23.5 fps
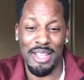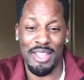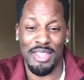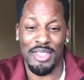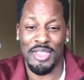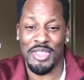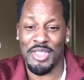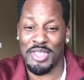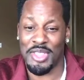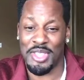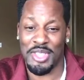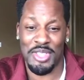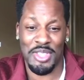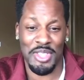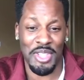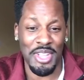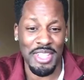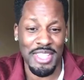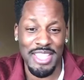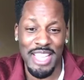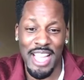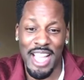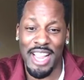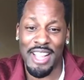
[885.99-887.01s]
I mean,
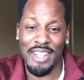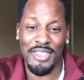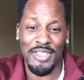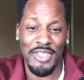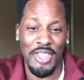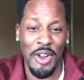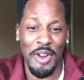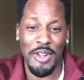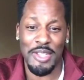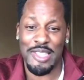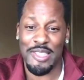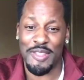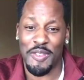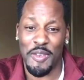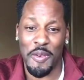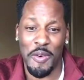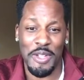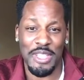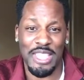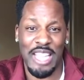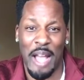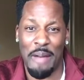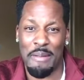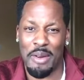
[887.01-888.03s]
second, thirds,
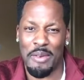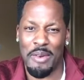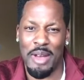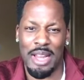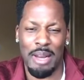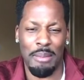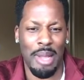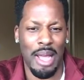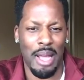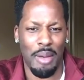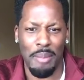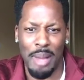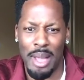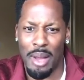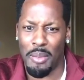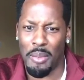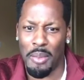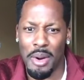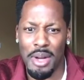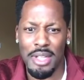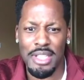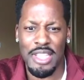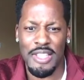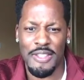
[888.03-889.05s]
and fourths coming around. I'm like,
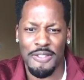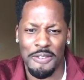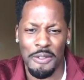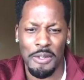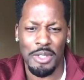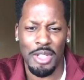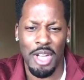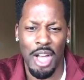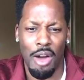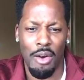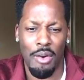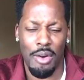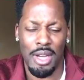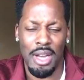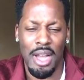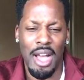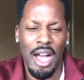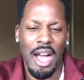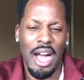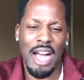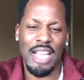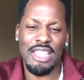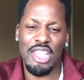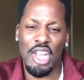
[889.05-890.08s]
man, where's this food
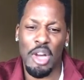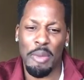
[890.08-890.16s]
going?